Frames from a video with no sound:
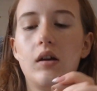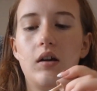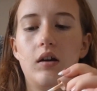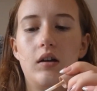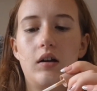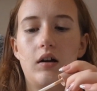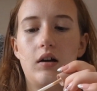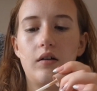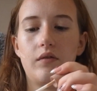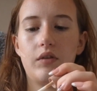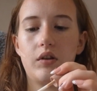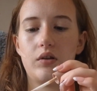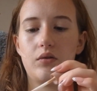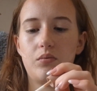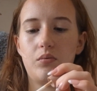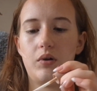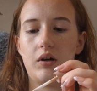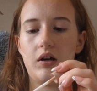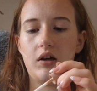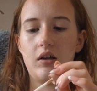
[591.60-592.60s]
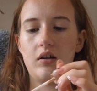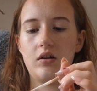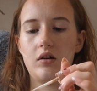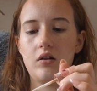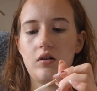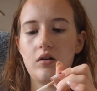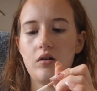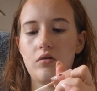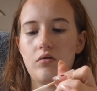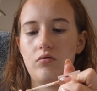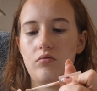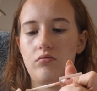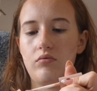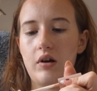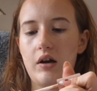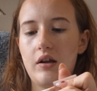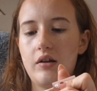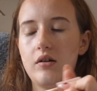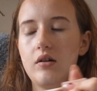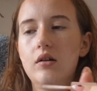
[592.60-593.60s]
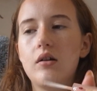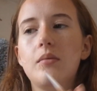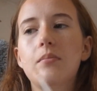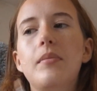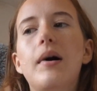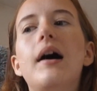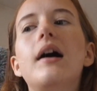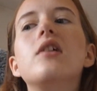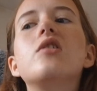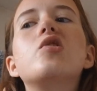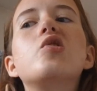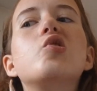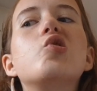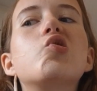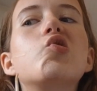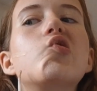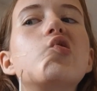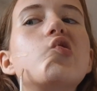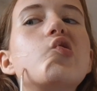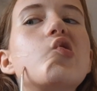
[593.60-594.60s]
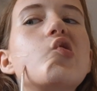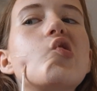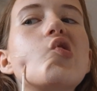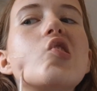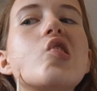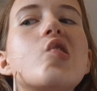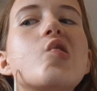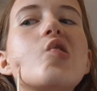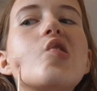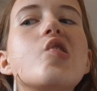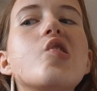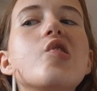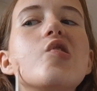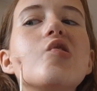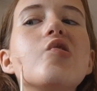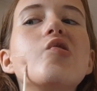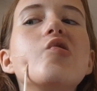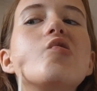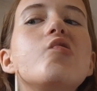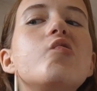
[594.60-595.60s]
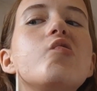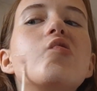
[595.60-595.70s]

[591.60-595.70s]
And I have this weird red patch down here.